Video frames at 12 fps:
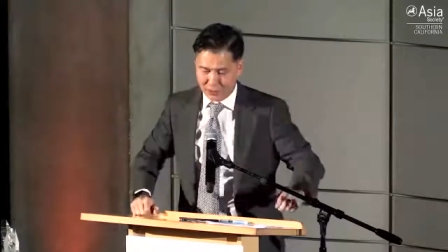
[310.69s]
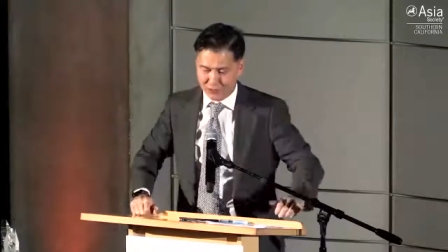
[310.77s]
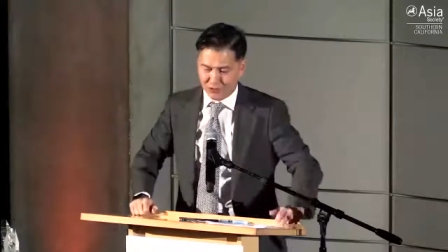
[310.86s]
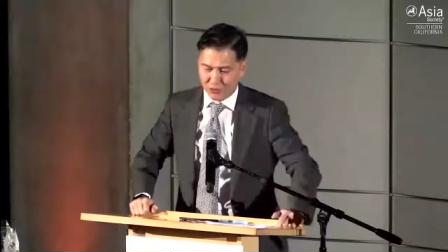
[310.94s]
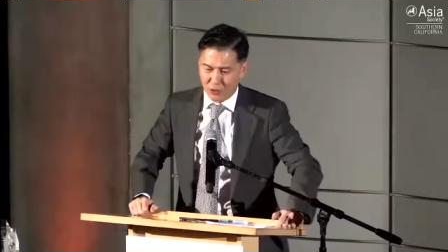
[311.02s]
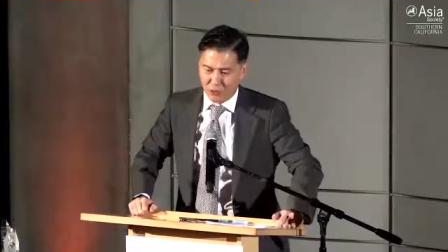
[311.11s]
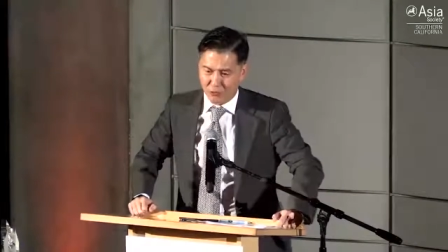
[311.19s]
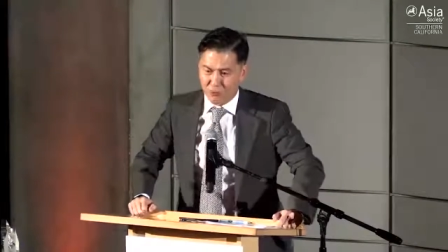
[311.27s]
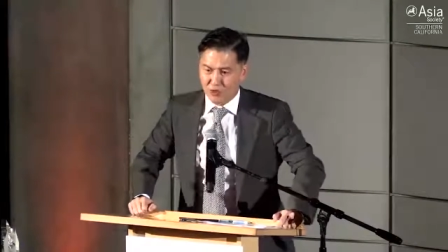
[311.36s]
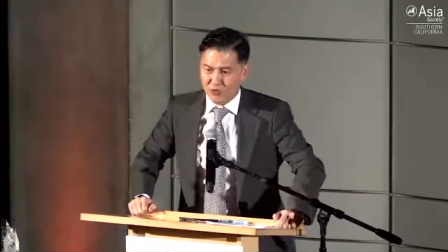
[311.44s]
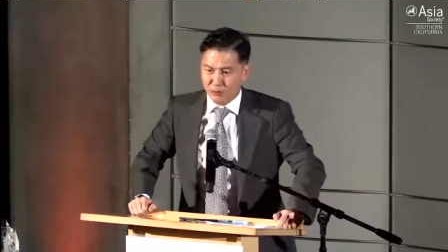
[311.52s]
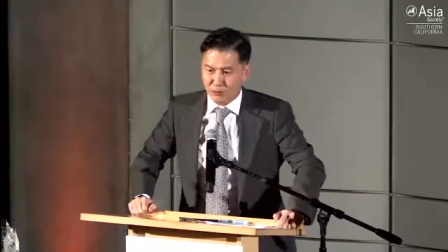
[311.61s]
So a
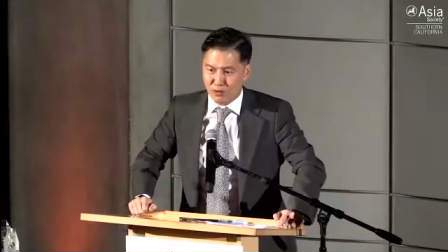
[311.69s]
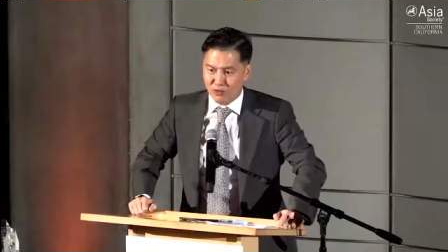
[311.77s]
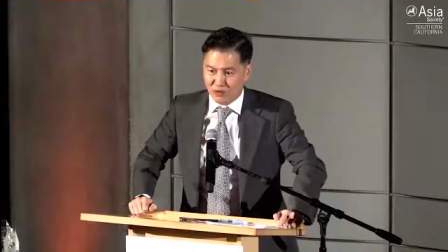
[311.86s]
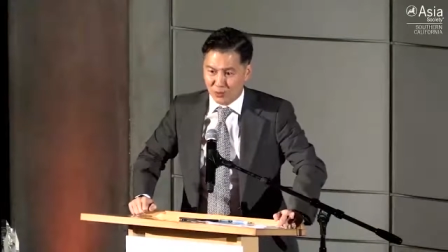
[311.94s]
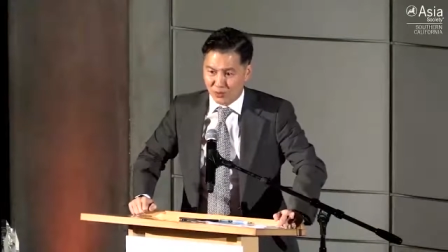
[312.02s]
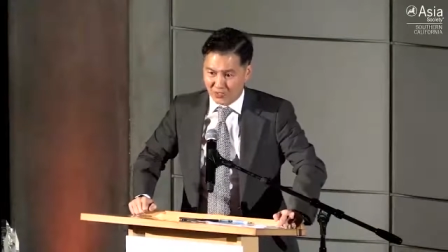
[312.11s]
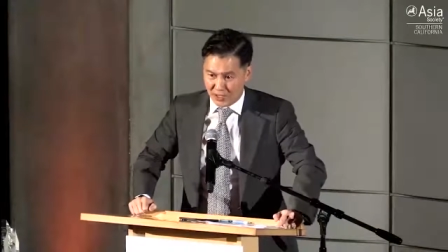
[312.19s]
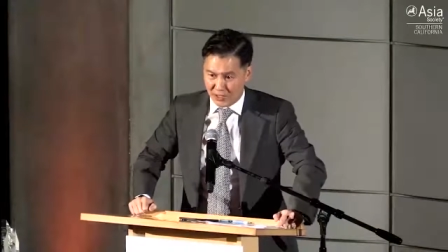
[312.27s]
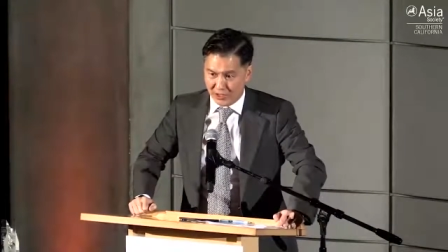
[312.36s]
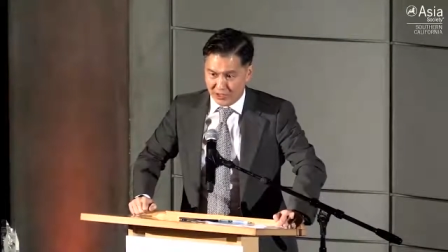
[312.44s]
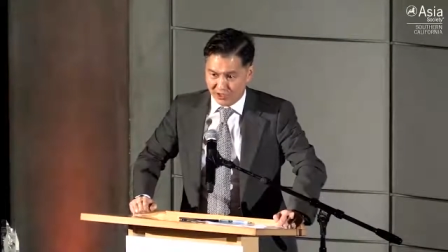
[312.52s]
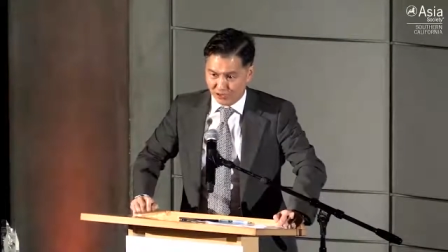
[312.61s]
recent project we're
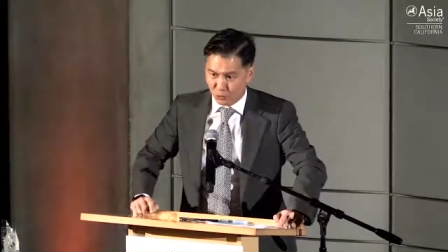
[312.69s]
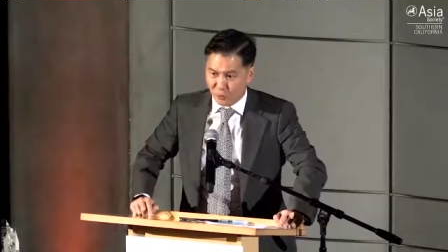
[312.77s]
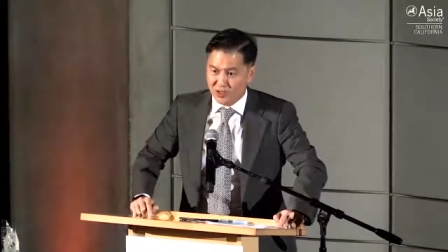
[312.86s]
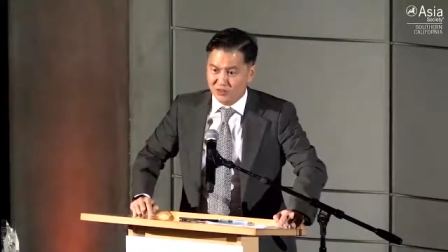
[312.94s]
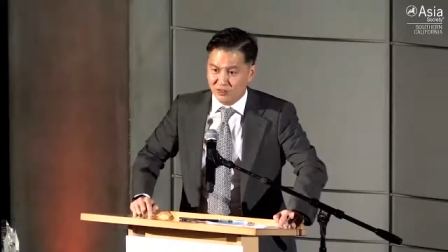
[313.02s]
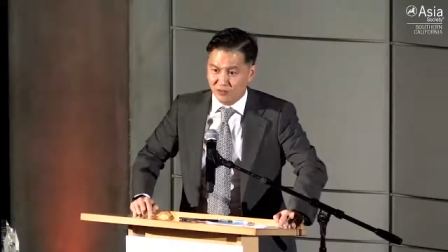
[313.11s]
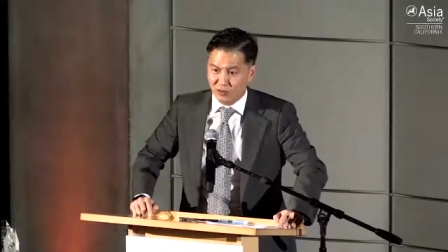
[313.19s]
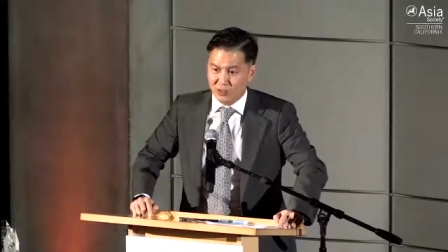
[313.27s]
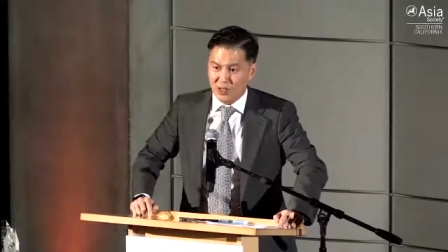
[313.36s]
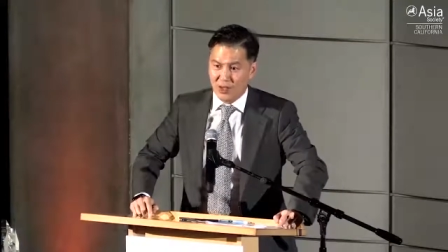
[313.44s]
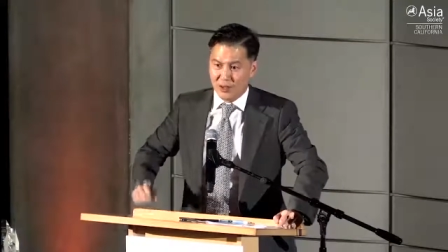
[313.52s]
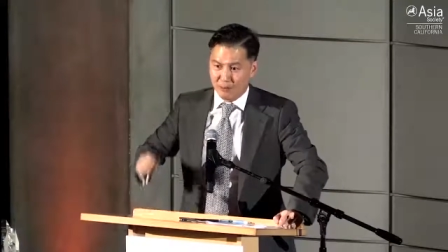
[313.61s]
tackling is
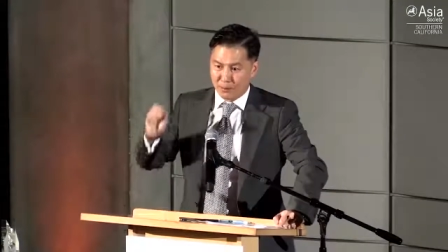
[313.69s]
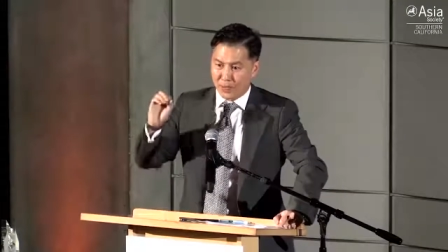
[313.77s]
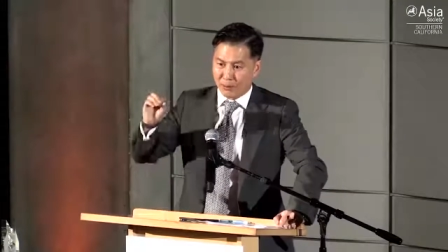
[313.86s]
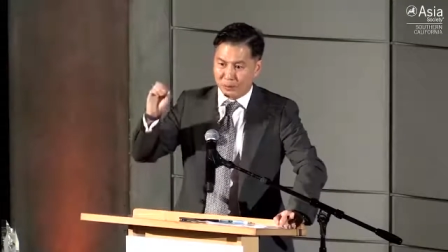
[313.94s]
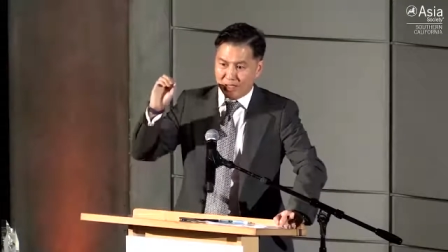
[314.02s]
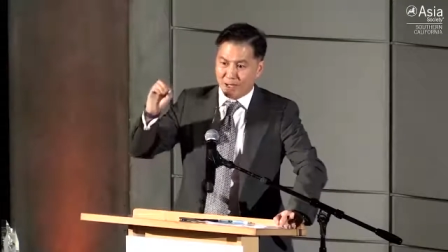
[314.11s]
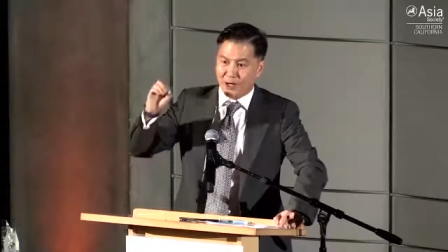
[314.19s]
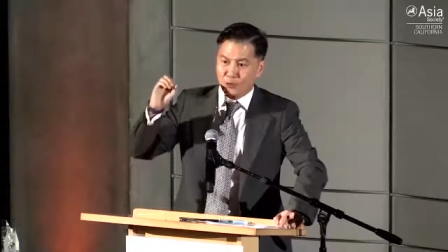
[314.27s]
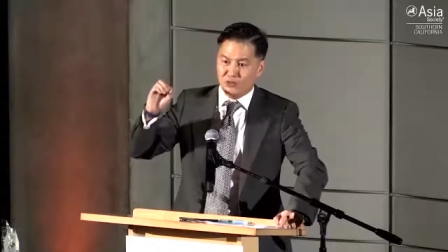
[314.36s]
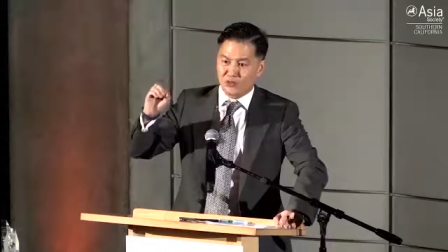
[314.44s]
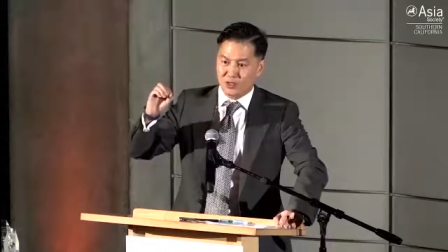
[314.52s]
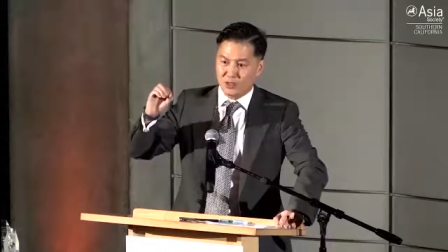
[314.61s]
27 public
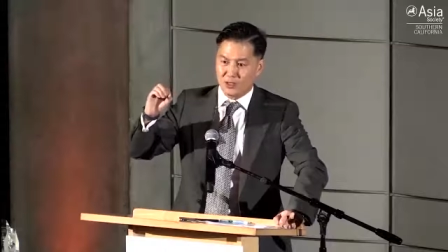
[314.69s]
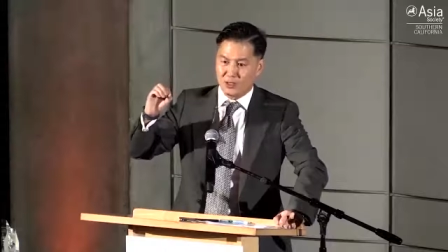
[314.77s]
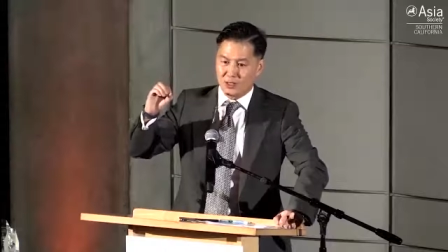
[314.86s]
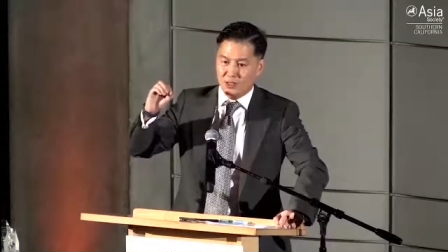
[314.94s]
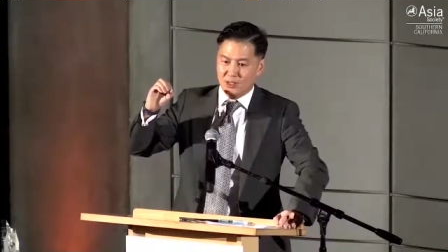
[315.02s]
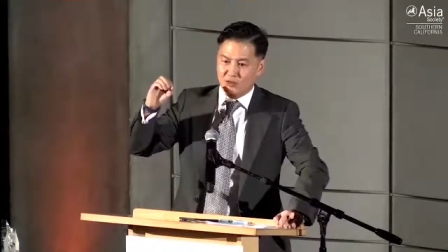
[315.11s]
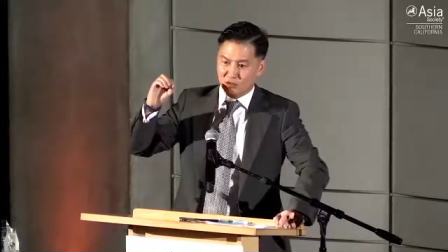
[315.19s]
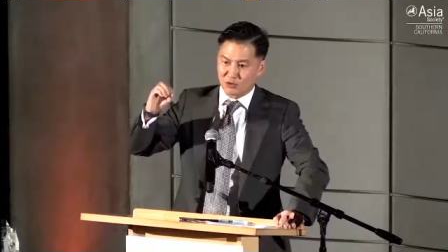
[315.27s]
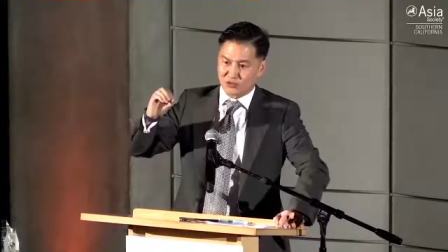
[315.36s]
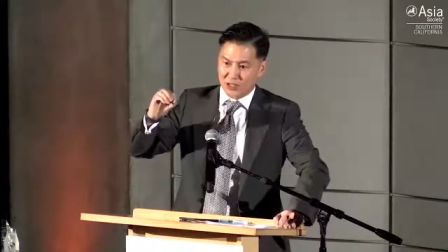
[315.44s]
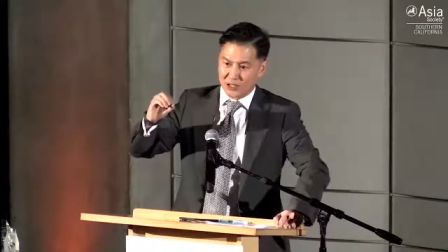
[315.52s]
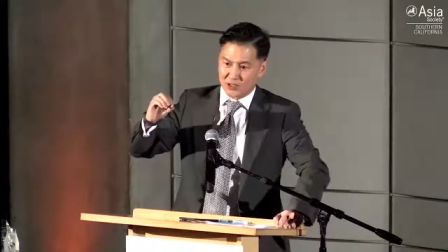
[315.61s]
housing
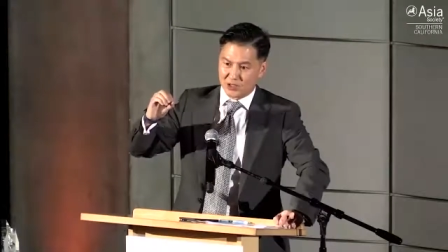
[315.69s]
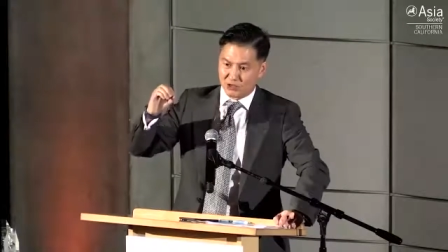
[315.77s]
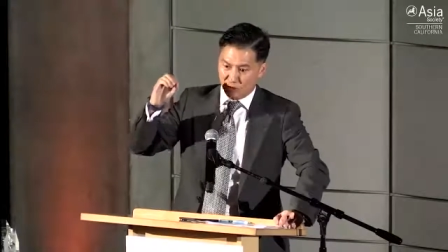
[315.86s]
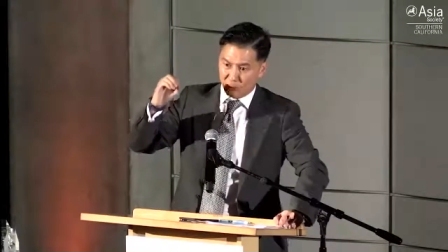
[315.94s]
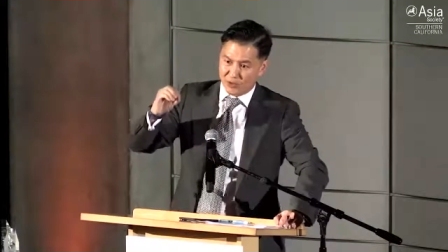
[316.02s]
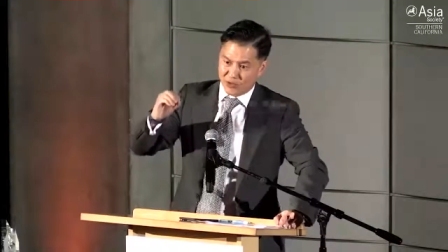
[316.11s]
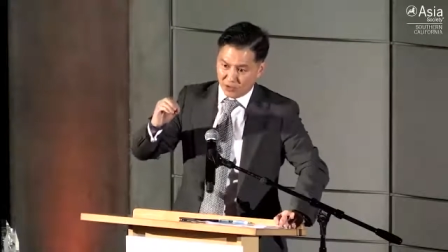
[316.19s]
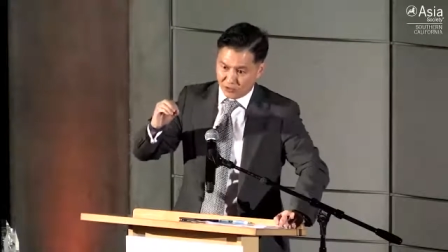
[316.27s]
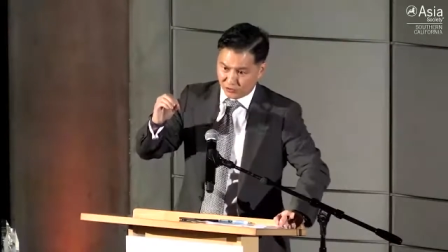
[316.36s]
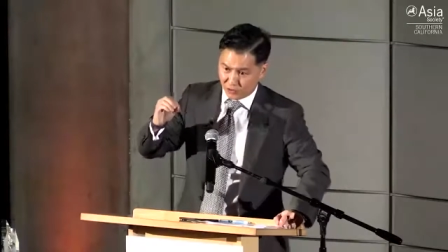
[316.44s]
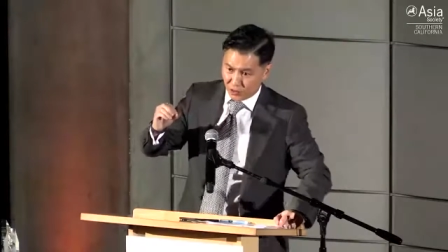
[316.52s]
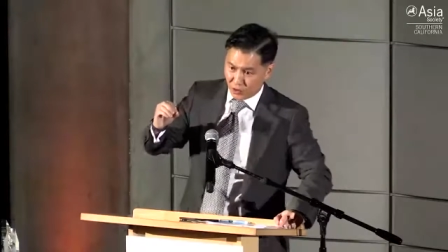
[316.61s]
society shopping
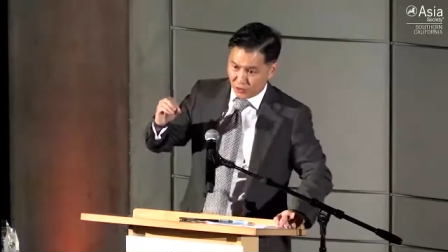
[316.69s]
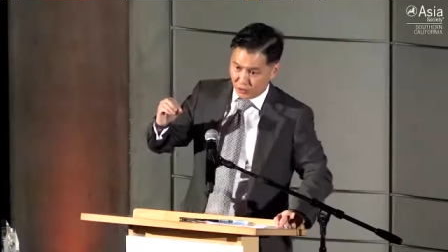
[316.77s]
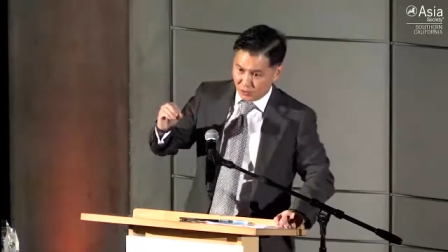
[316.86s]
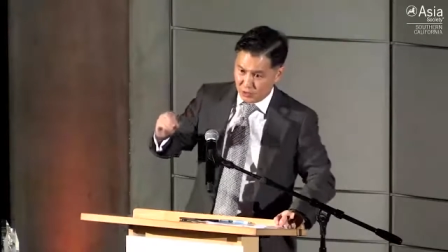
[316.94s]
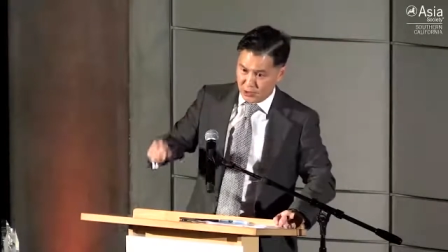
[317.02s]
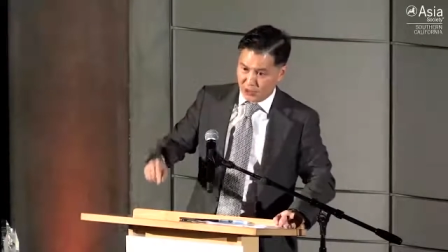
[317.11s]
centers in Hong Kong.